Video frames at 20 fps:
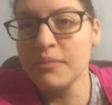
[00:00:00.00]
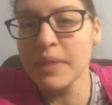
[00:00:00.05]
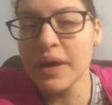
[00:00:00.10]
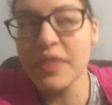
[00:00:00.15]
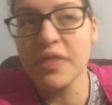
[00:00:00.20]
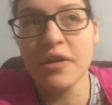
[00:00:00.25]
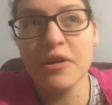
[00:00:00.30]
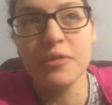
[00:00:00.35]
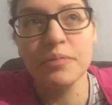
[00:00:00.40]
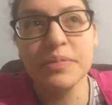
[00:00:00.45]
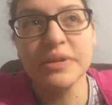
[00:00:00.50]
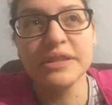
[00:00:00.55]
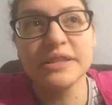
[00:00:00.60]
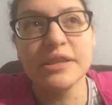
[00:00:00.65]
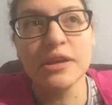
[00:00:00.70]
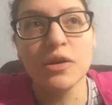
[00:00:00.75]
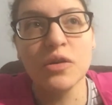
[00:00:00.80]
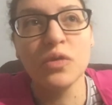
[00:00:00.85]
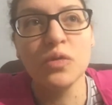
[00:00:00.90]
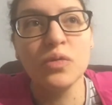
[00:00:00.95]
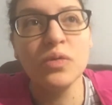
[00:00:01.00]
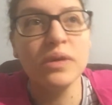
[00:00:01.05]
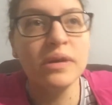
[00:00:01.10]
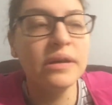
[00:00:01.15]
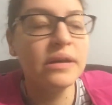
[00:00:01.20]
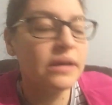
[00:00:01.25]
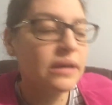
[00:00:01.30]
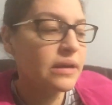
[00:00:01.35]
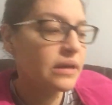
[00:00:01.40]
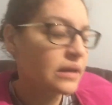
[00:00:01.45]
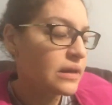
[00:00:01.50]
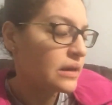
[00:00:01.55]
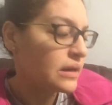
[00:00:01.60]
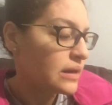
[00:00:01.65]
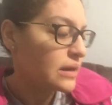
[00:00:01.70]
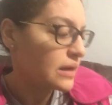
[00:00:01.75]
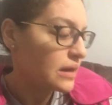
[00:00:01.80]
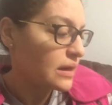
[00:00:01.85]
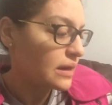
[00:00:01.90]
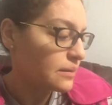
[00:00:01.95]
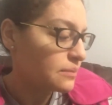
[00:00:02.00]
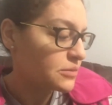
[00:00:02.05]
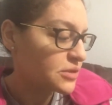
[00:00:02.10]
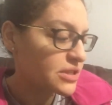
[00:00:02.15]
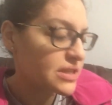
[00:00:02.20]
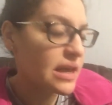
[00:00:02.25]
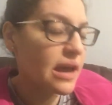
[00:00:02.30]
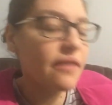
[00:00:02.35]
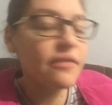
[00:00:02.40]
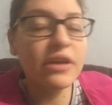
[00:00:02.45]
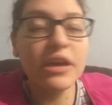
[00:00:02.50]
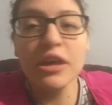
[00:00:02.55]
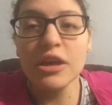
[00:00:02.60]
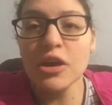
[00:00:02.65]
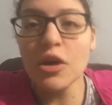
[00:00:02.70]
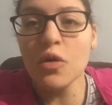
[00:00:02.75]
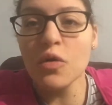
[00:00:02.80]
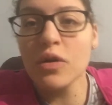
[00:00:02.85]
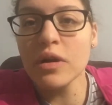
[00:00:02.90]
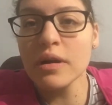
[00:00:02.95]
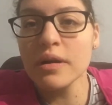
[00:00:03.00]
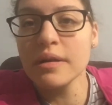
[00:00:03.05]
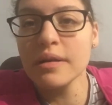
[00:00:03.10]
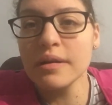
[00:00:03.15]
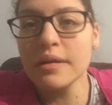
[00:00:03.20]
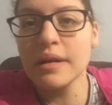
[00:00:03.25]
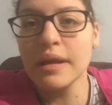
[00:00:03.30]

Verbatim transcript: my therapy, so I'm just having yogurt,